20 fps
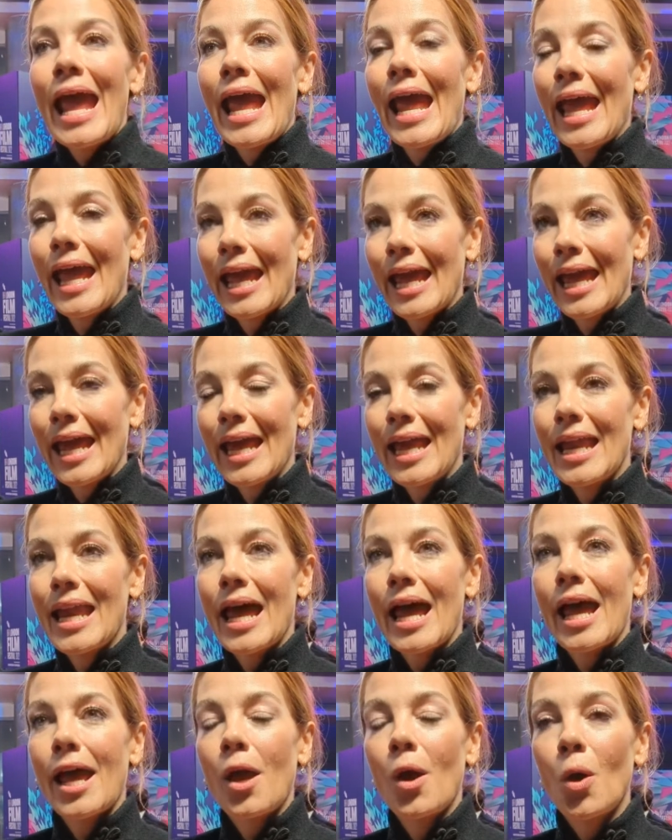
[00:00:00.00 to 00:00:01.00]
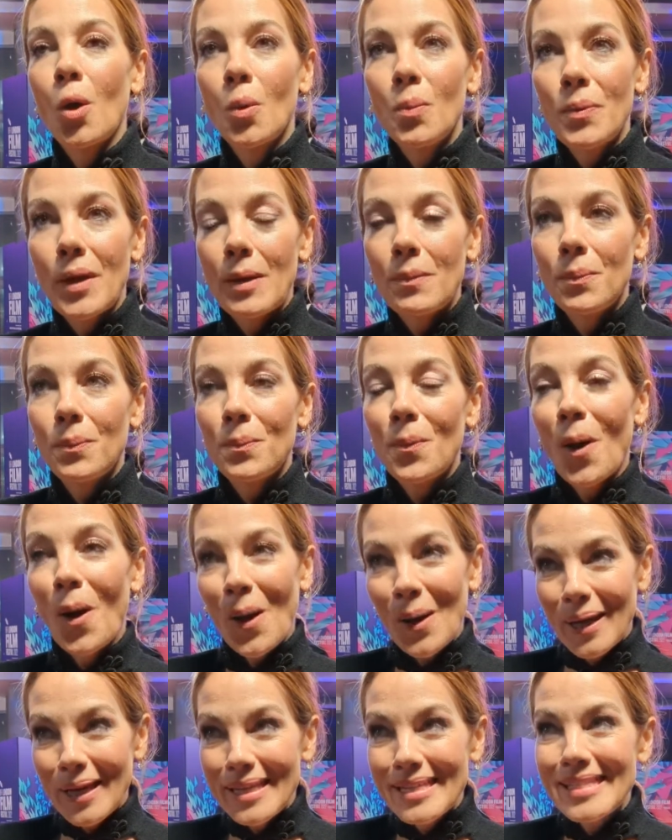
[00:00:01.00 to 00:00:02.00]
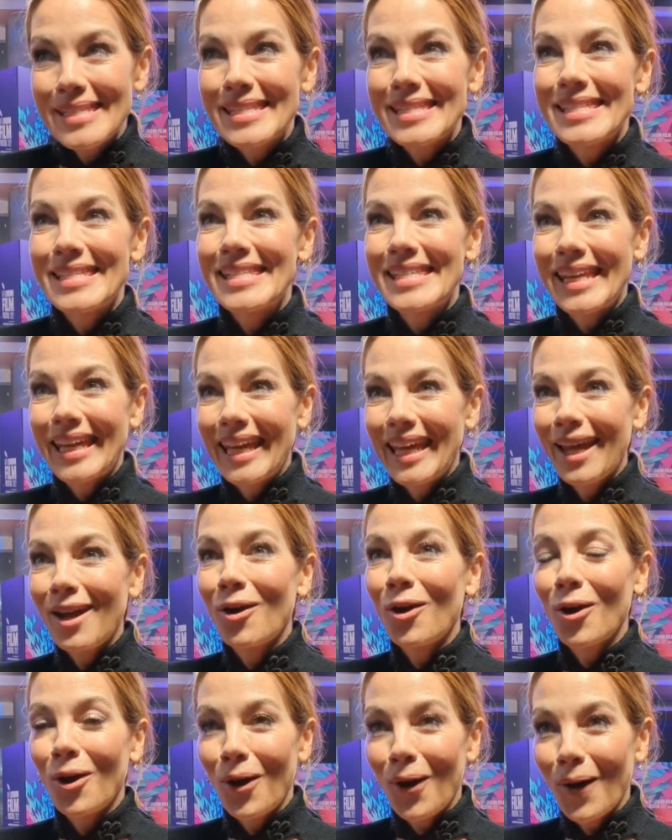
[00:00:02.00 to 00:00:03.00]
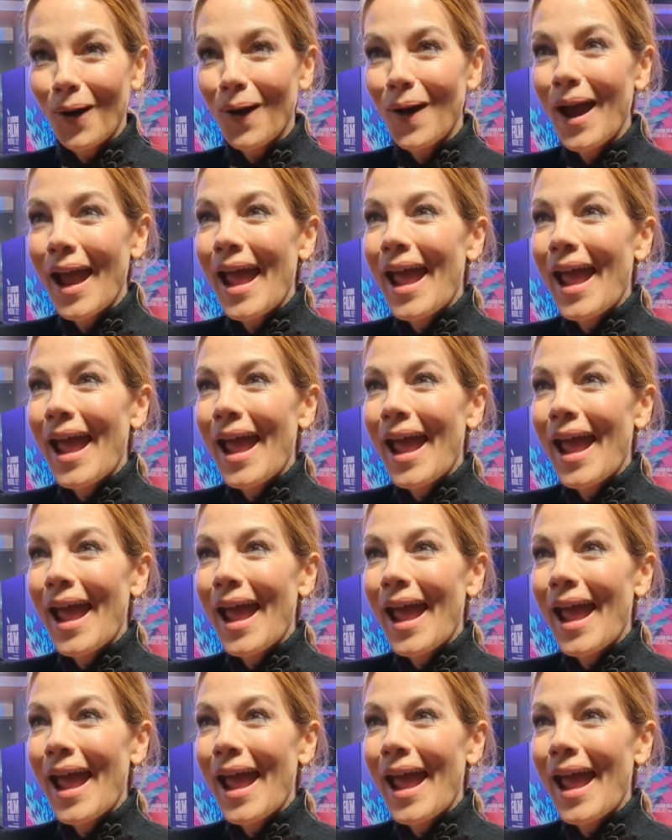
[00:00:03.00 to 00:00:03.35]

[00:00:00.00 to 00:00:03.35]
And I hope that audiences see her